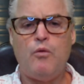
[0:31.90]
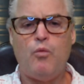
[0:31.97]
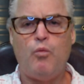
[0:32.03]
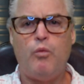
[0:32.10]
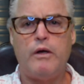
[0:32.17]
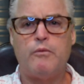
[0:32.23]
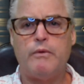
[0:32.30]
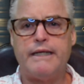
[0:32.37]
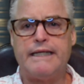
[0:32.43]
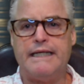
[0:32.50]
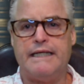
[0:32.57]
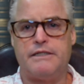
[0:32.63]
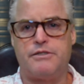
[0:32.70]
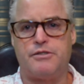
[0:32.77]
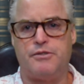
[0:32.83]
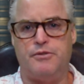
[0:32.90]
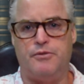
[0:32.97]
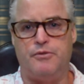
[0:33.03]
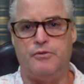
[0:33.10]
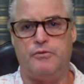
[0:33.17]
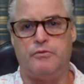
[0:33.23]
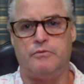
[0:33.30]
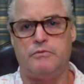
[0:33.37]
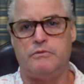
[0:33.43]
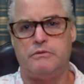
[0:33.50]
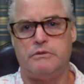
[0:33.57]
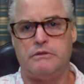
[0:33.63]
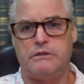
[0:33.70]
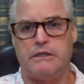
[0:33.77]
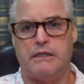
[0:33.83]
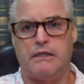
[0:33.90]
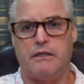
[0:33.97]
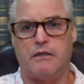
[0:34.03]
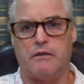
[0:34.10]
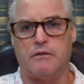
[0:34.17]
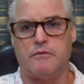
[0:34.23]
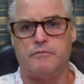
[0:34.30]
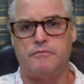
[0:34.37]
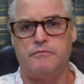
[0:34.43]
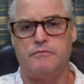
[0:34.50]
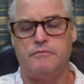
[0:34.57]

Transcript: when we get to our